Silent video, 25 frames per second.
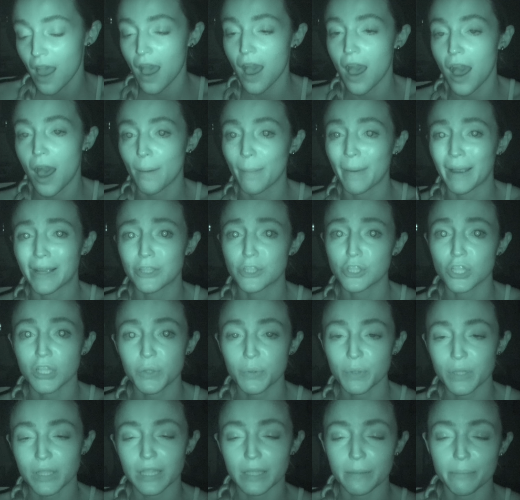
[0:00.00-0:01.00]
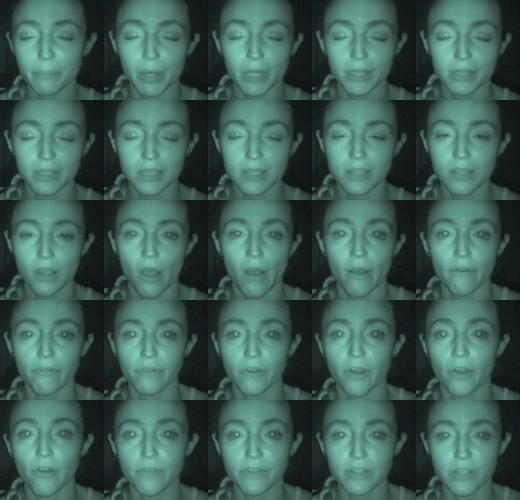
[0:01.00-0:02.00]
um, I just recently bought this off
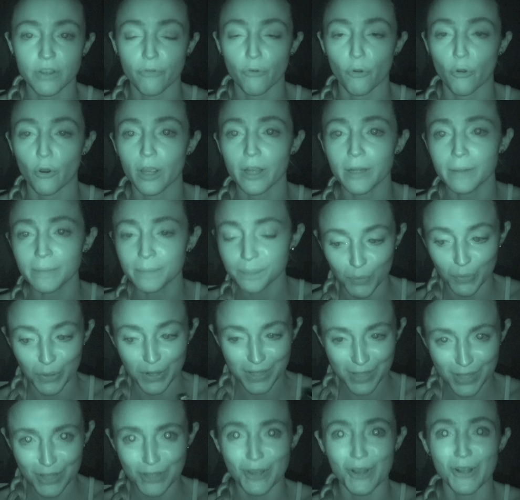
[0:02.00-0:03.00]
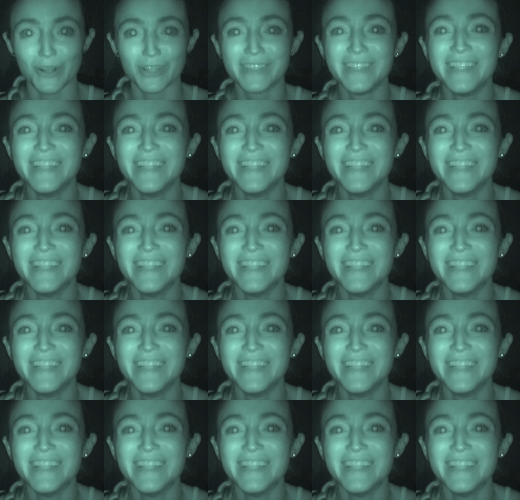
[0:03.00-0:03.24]
of Sephora. What is this called?